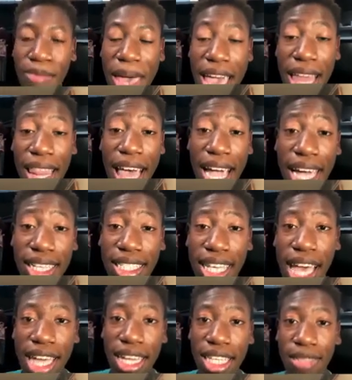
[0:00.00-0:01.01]
I know
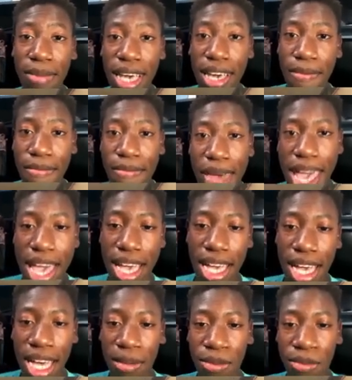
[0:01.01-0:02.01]
like I
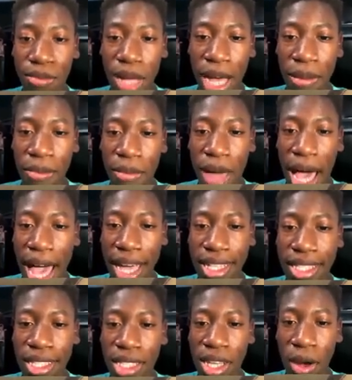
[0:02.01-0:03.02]
said, he's making bank.
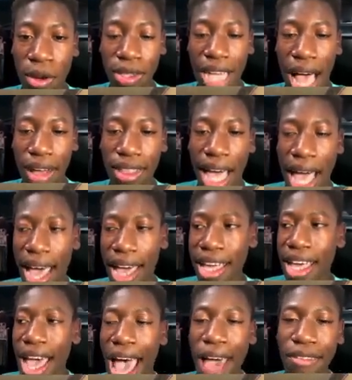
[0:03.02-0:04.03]
I
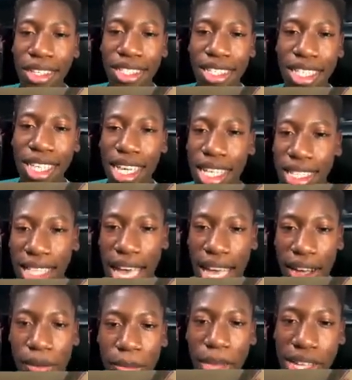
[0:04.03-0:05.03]
don't doubt that.
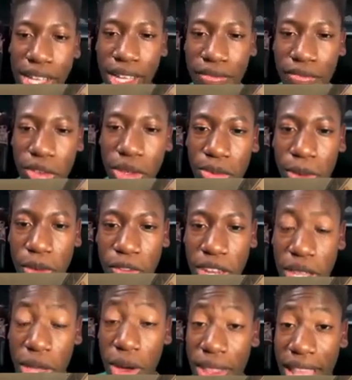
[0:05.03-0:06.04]
Obviously, he gets like
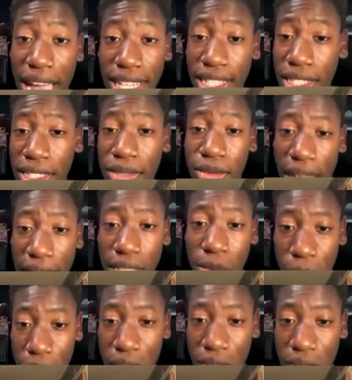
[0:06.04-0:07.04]
1 million views per
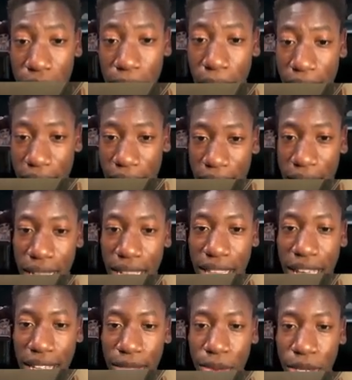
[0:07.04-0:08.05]
video, and that's
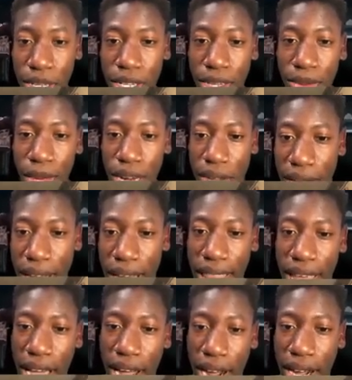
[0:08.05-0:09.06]
pretty good money.
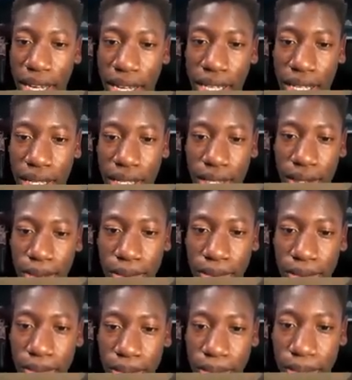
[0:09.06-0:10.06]
That's pretty good money right
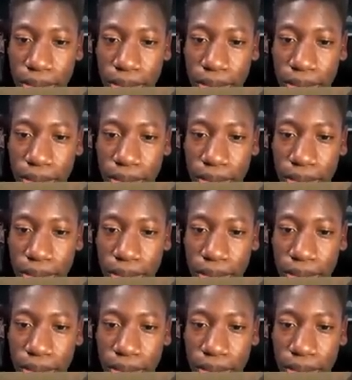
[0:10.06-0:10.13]
there.